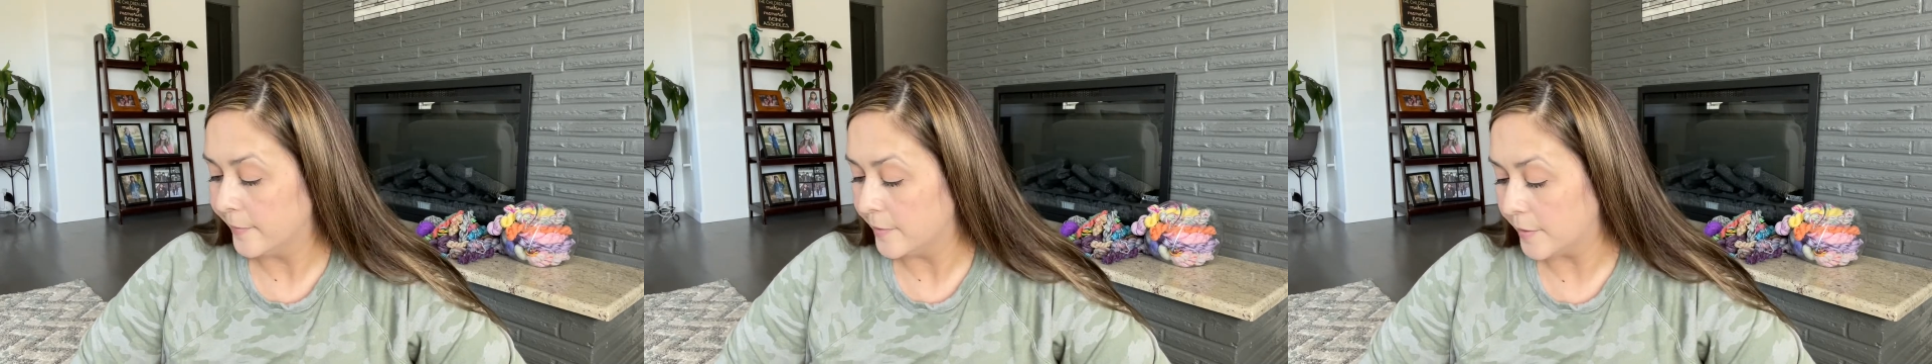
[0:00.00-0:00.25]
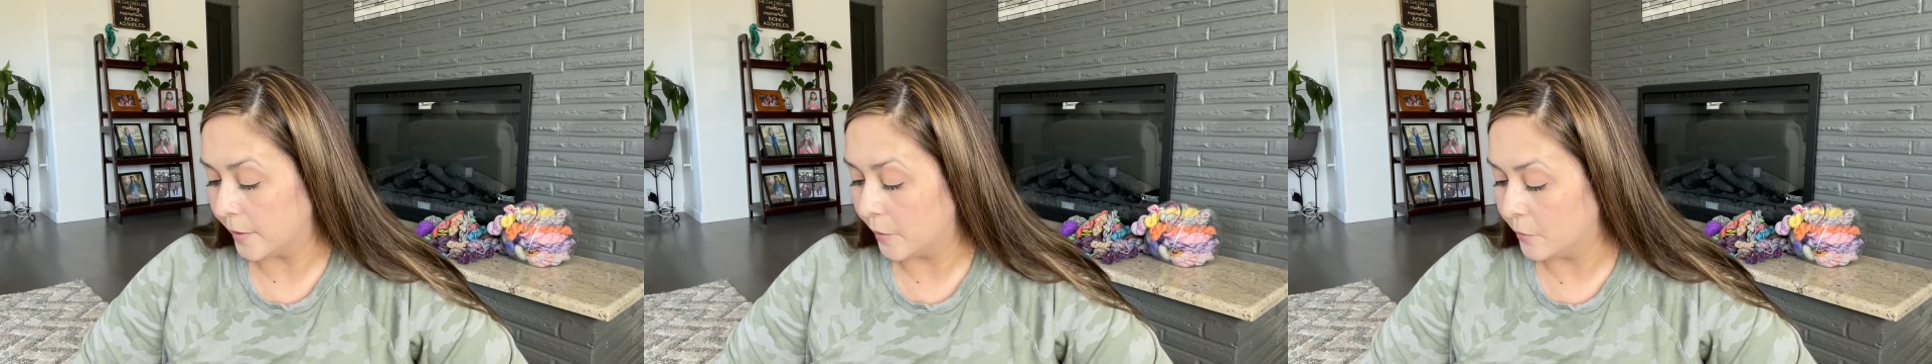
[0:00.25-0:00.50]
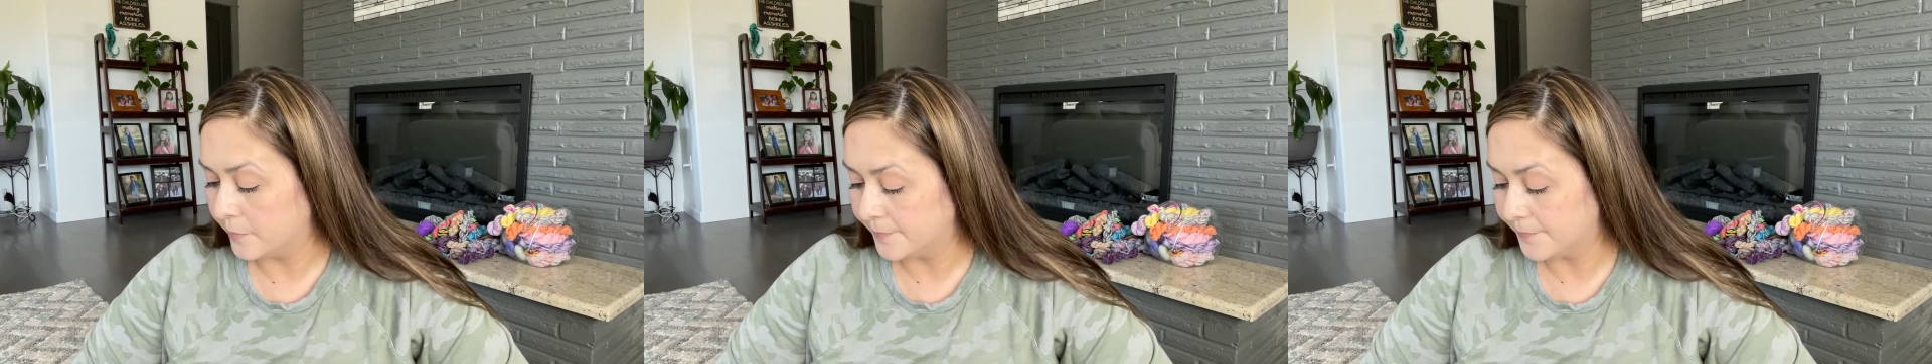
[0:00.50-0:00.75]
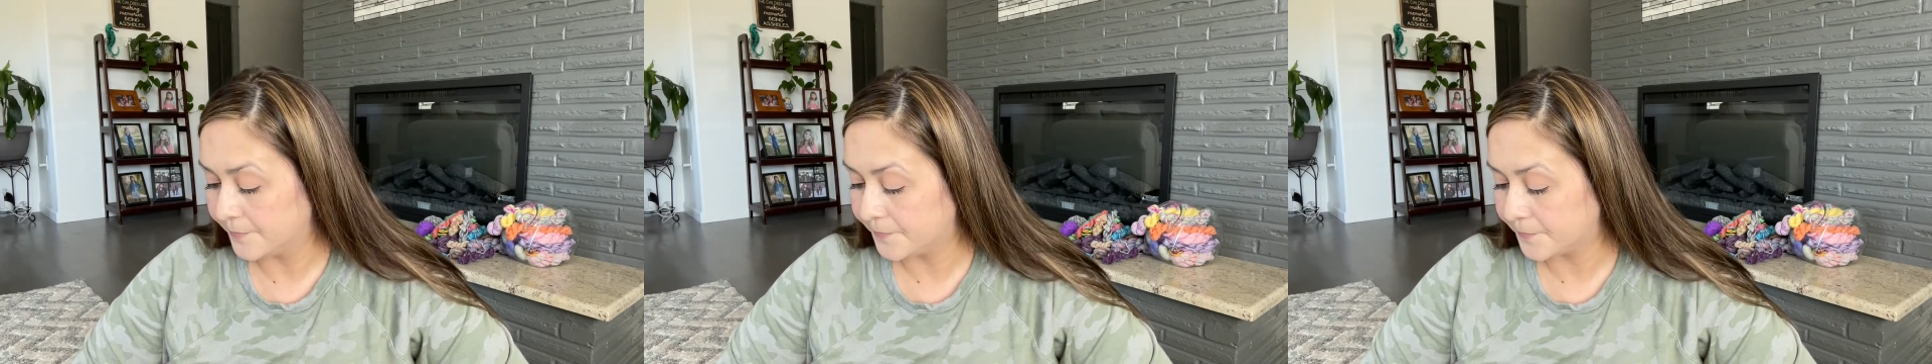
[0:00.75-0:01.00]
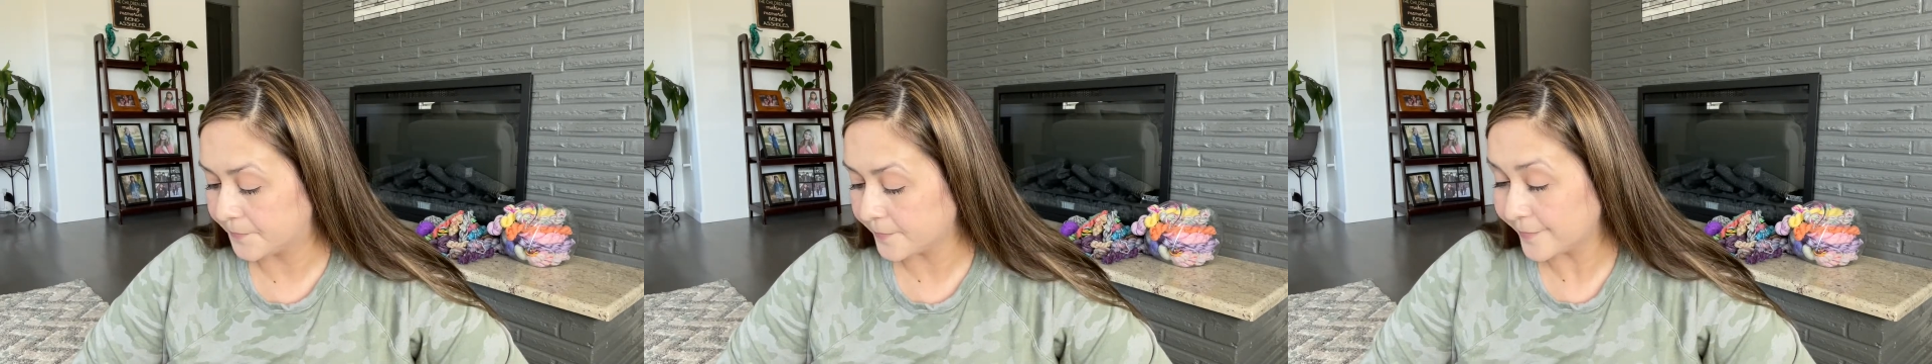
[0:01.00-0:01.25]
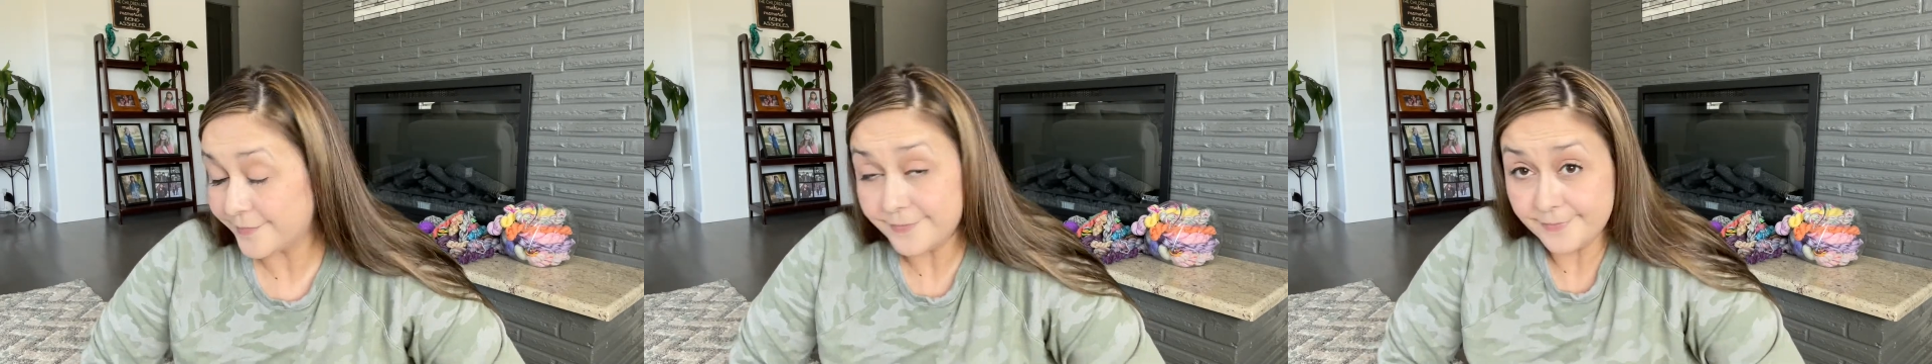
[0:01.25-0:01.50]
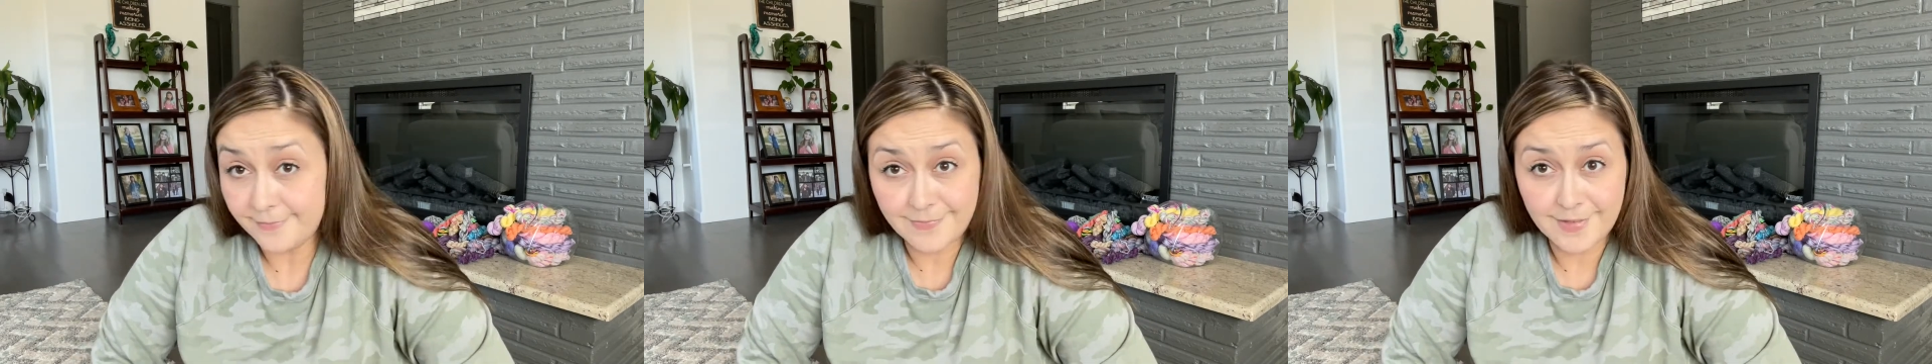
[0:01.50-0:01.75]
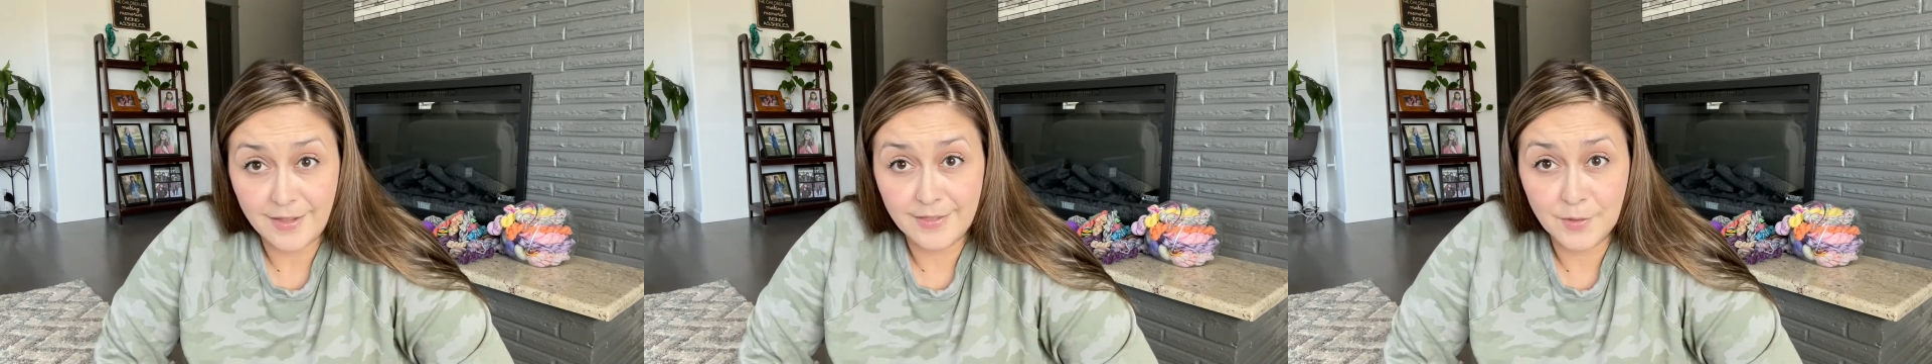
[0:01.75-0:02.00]
So
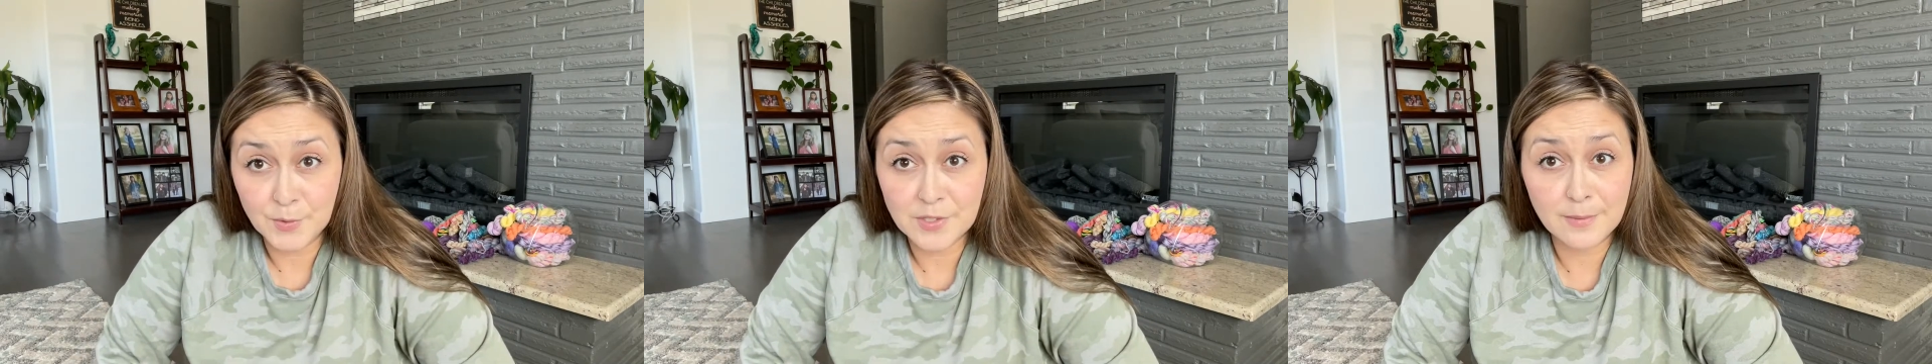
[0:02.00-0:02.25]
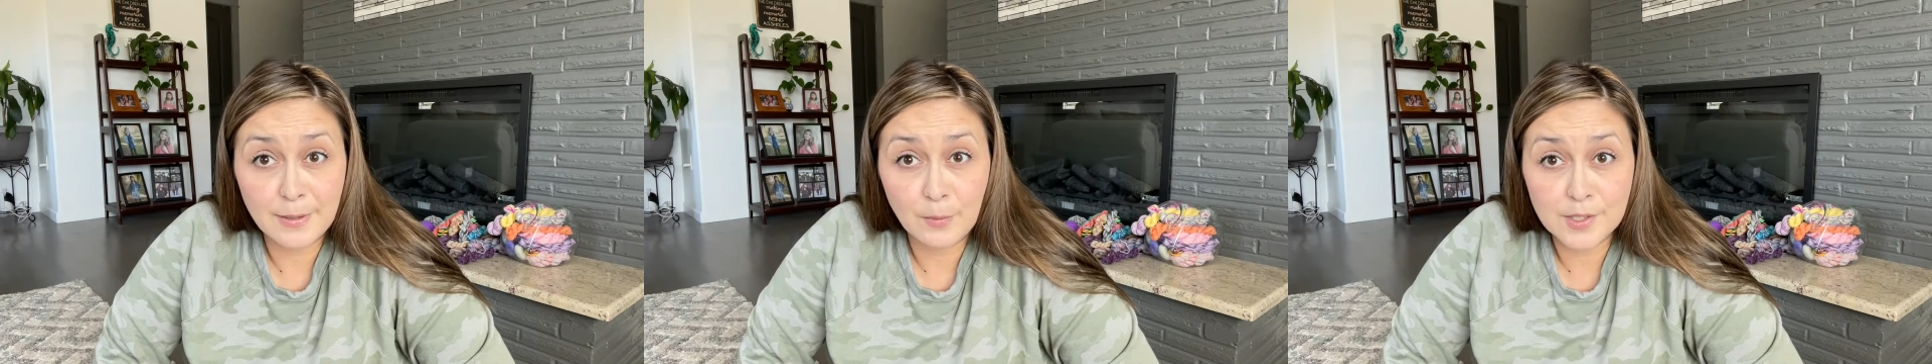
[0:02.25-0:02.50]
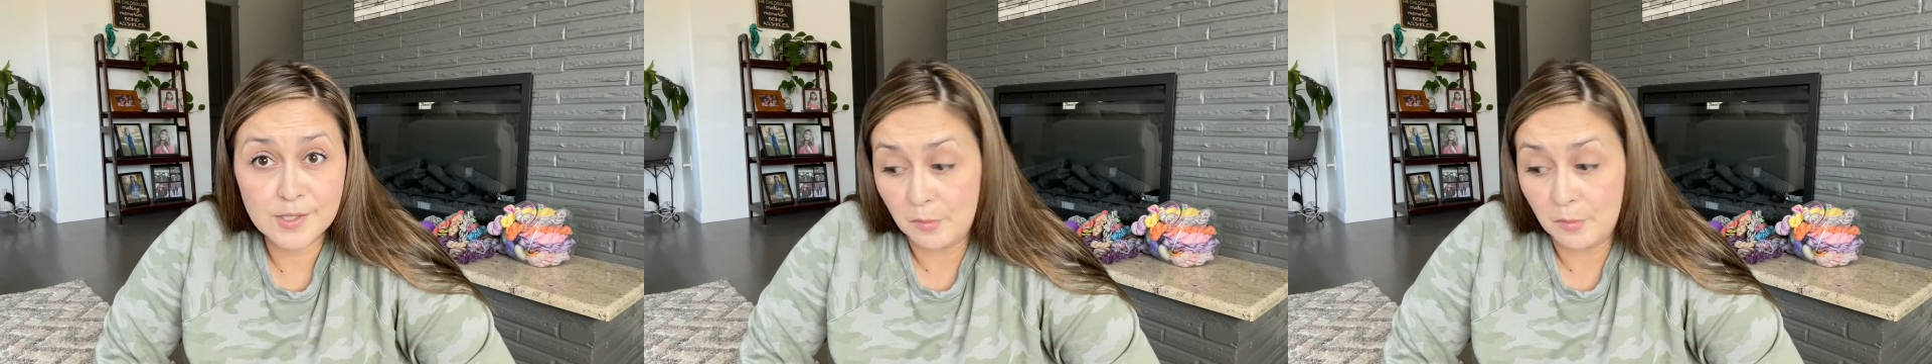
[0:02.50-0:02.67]
those are my works in